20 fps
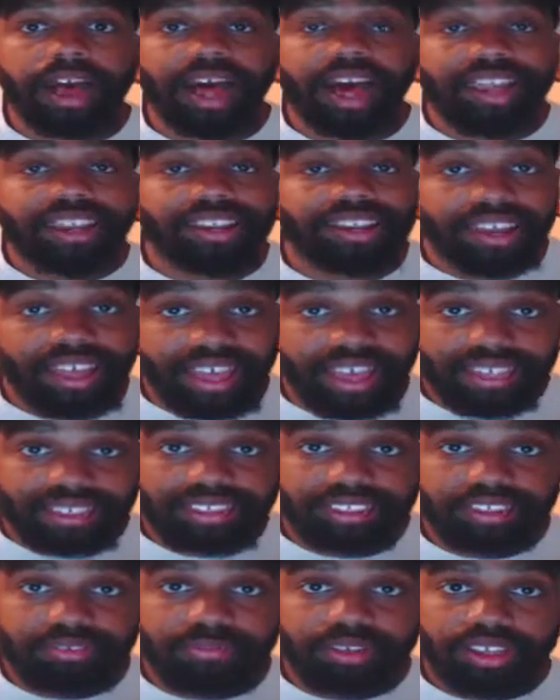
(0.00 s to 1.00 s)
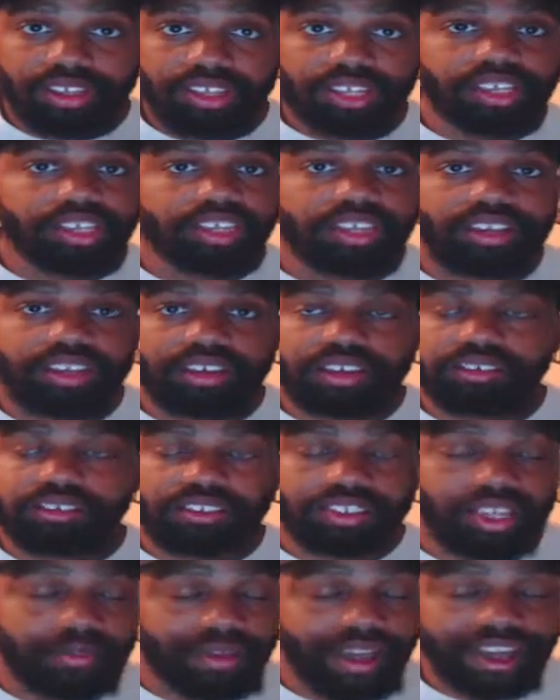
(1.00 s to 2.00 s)
unless he
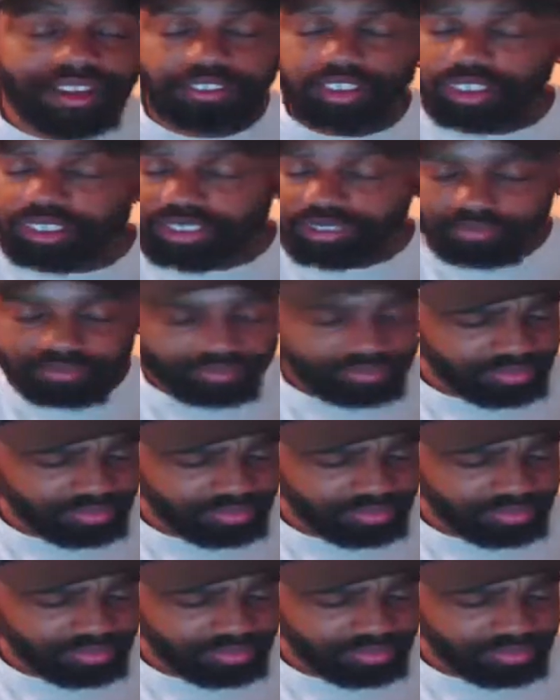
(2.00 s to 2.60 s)
somehow just